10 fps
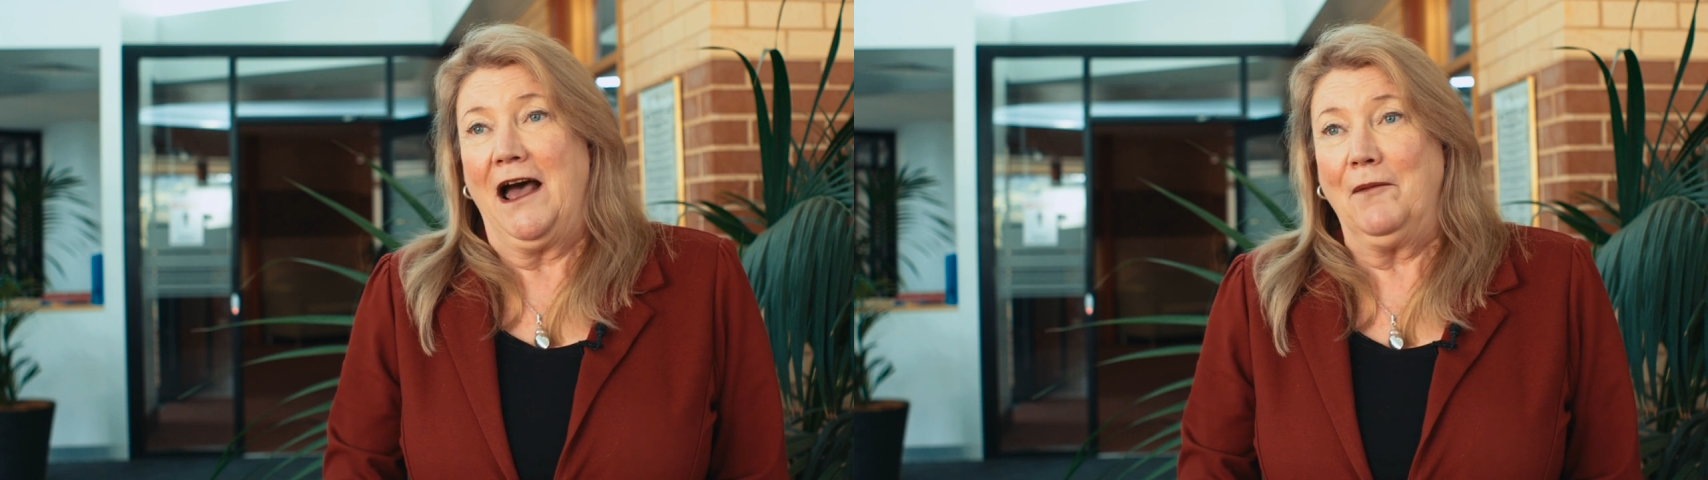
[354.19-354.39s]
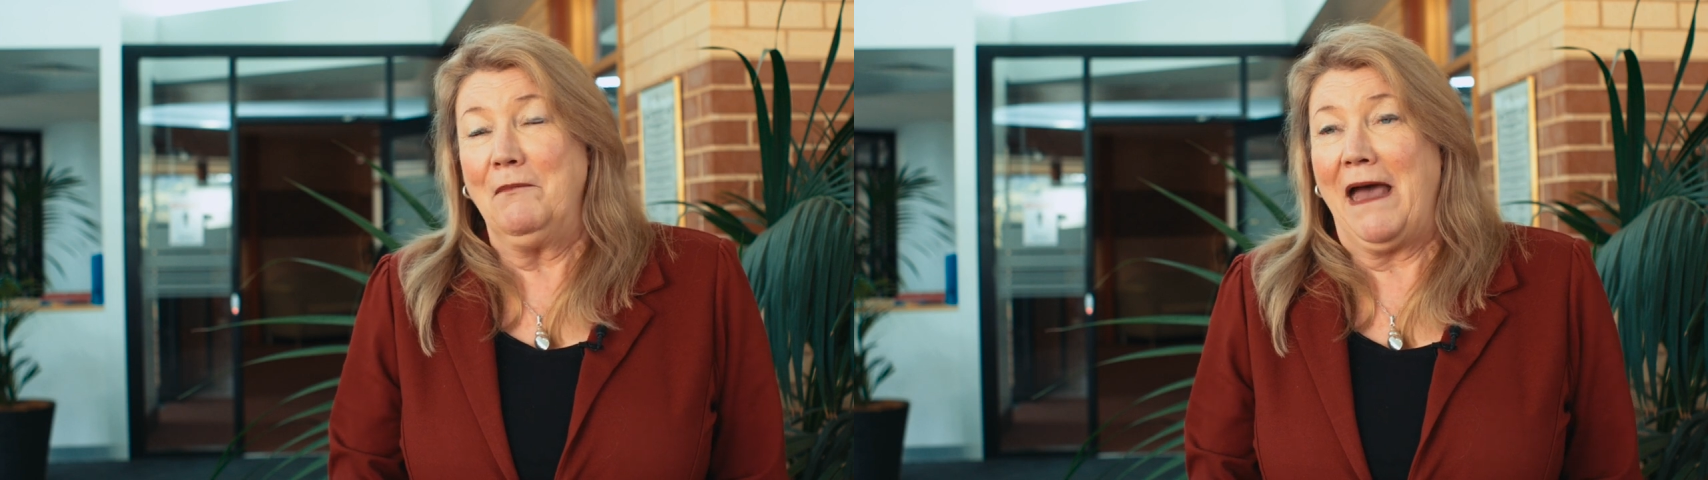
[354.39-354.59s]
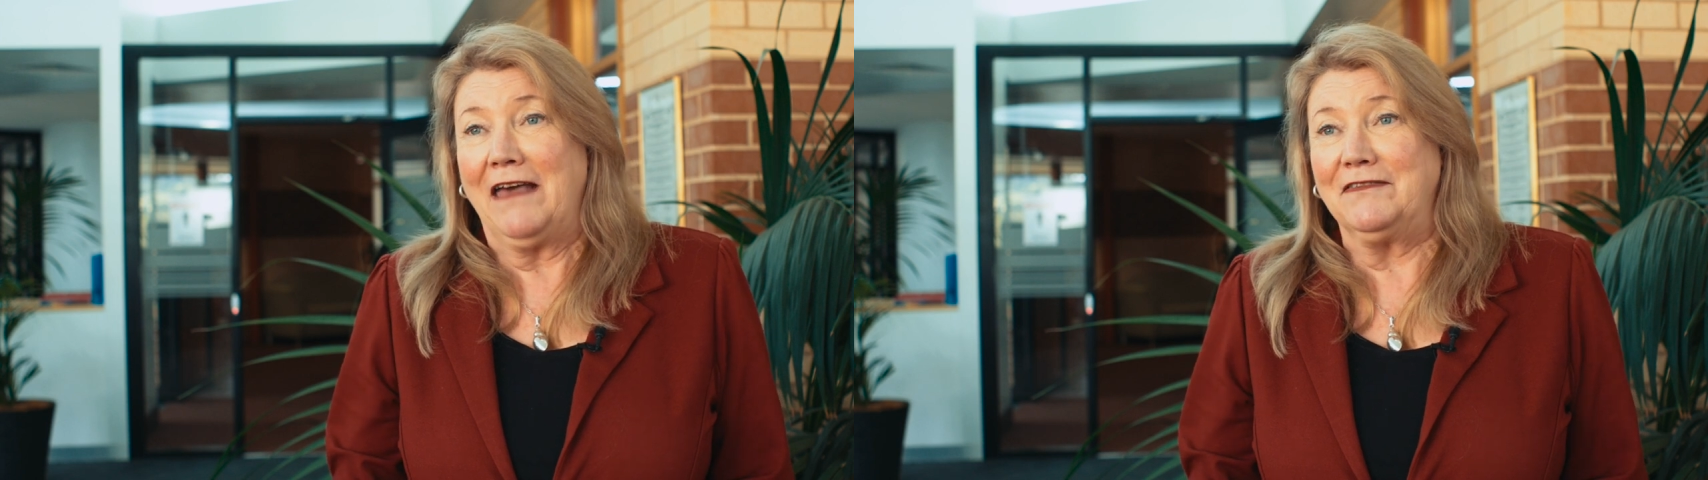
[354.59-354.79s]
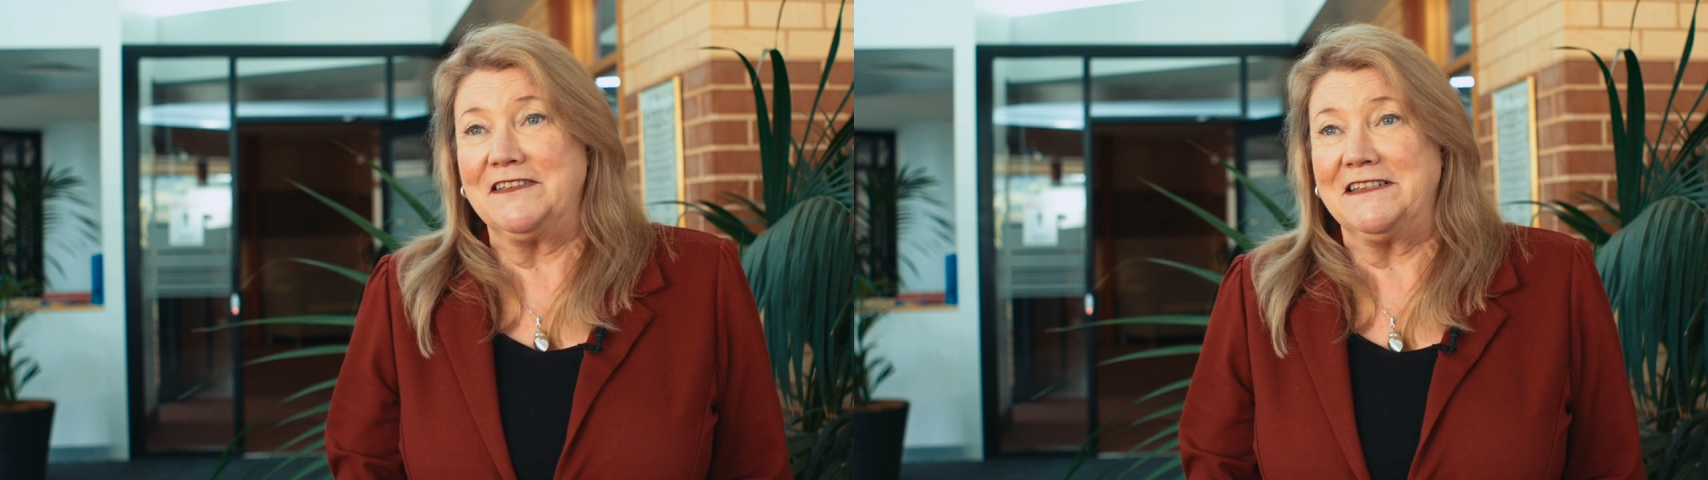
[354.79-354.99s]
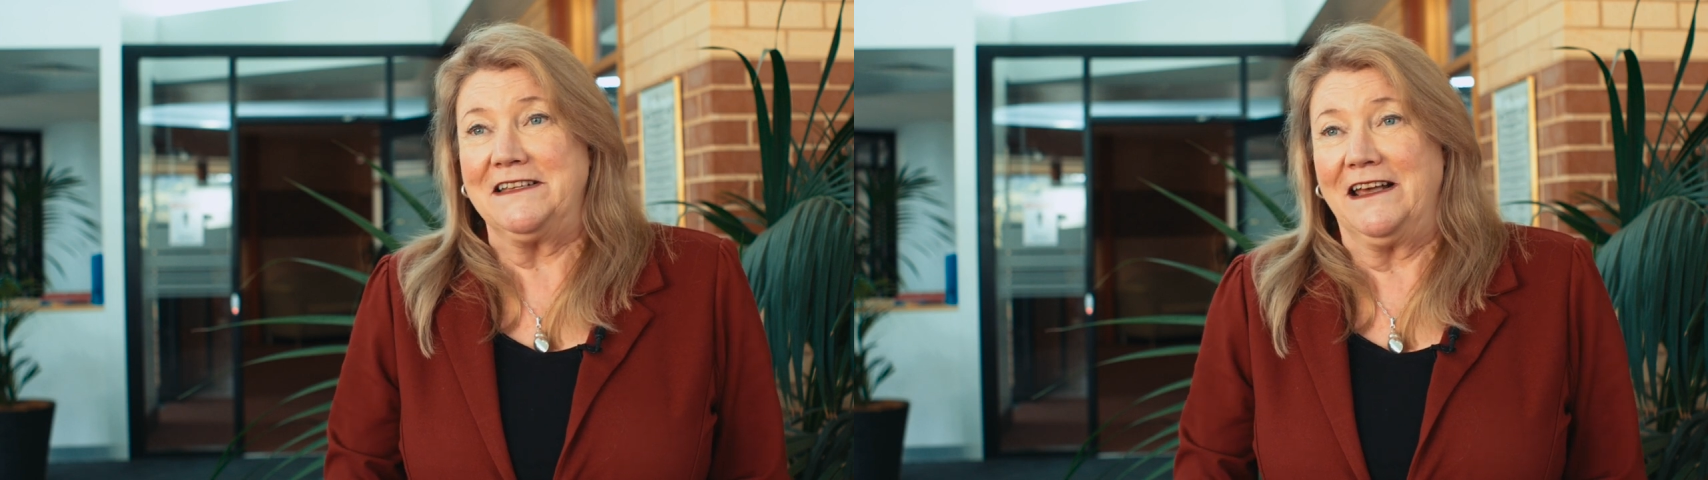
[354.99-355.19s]

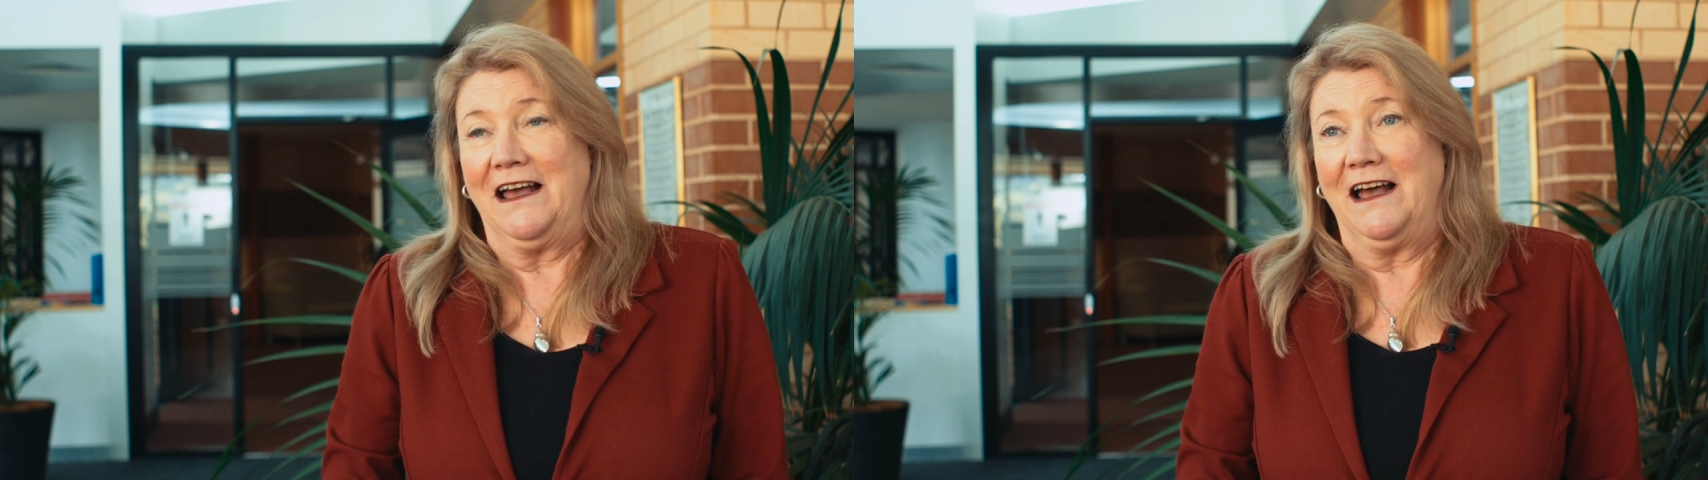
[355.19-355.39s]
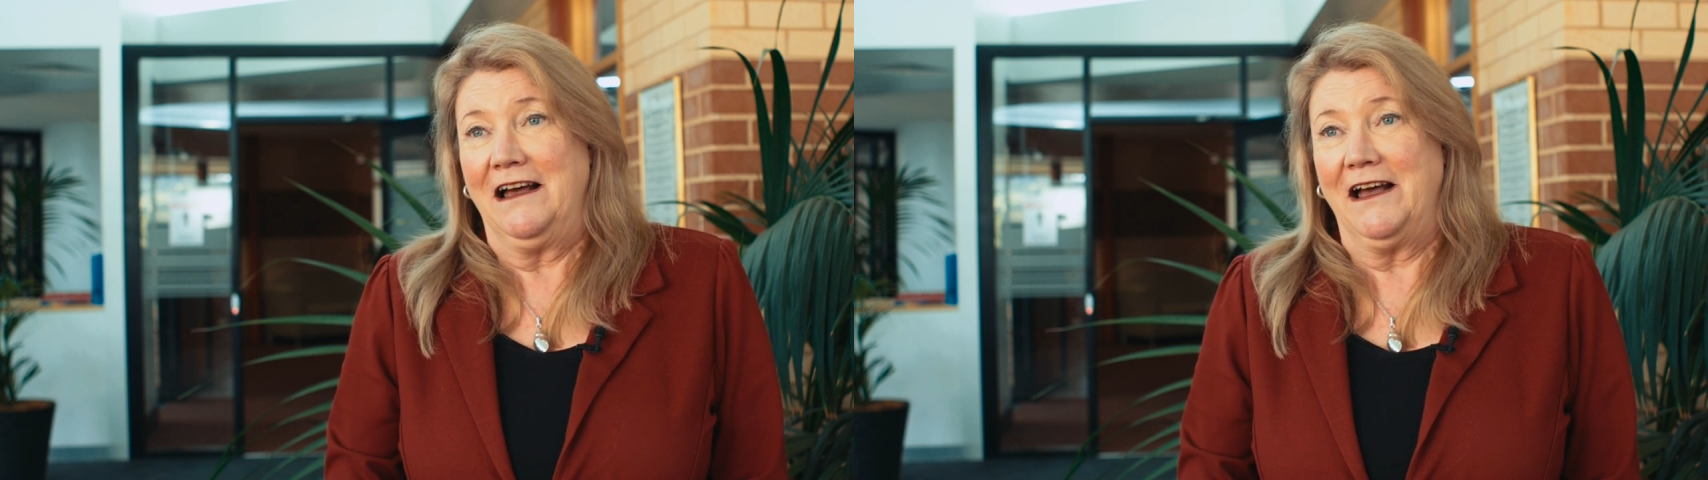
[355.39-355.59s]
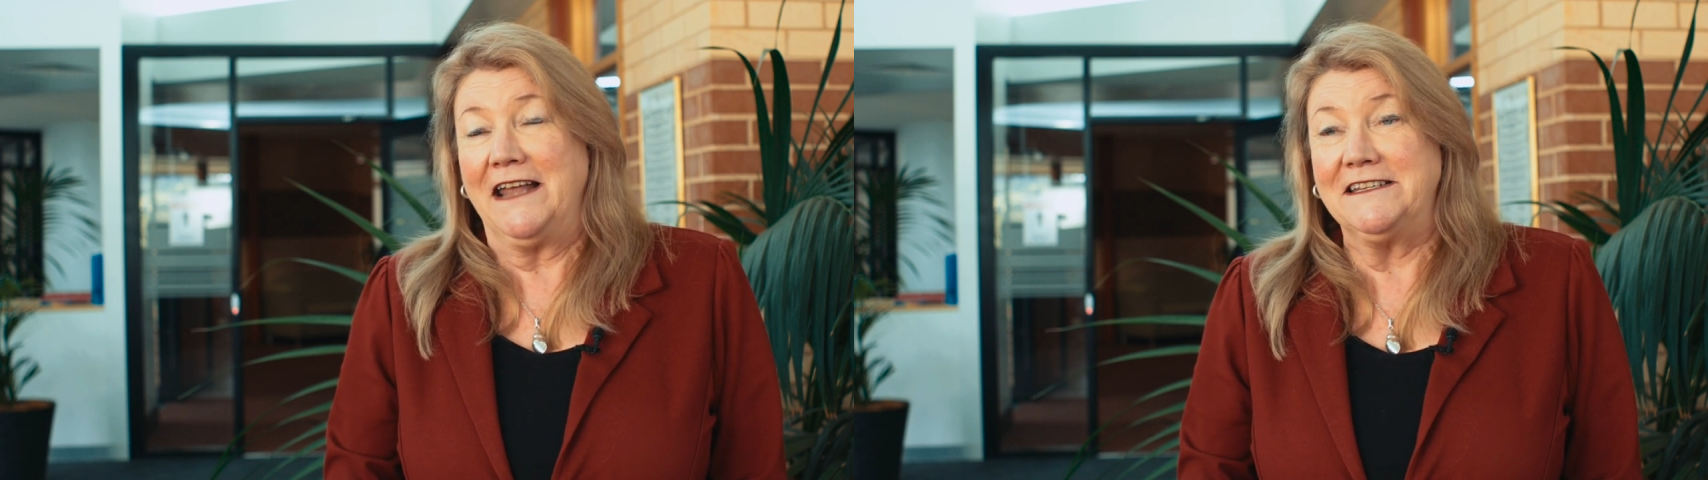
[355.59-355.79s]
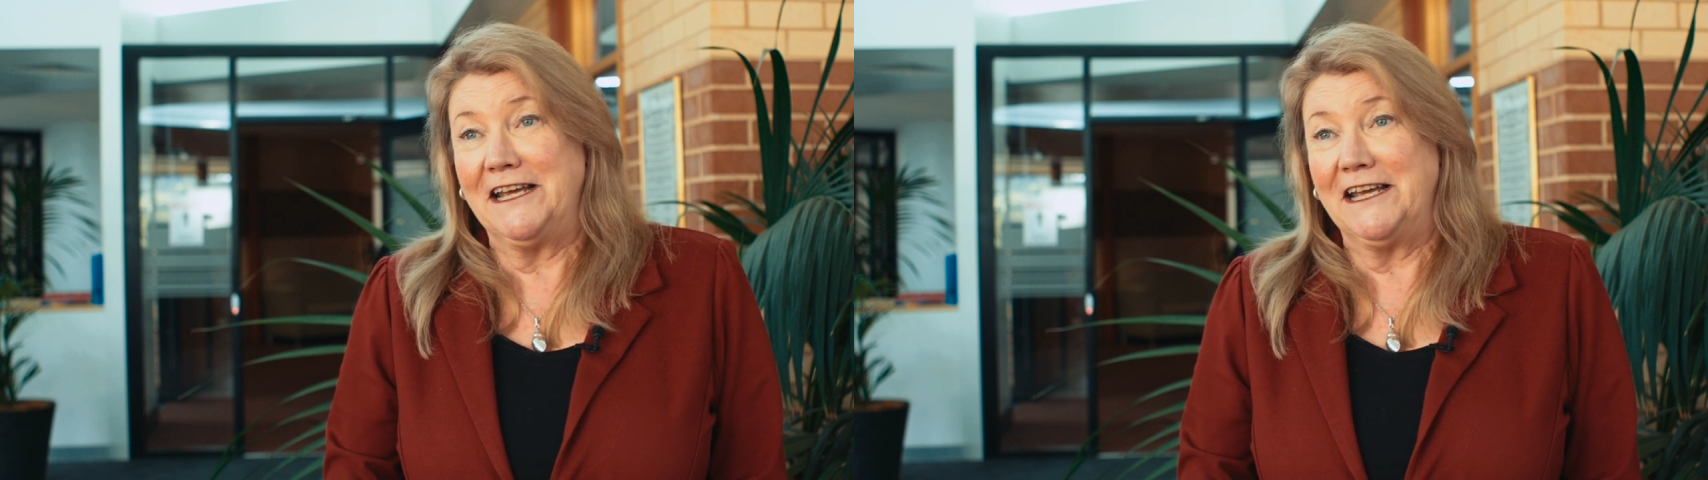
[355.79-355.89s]
maths and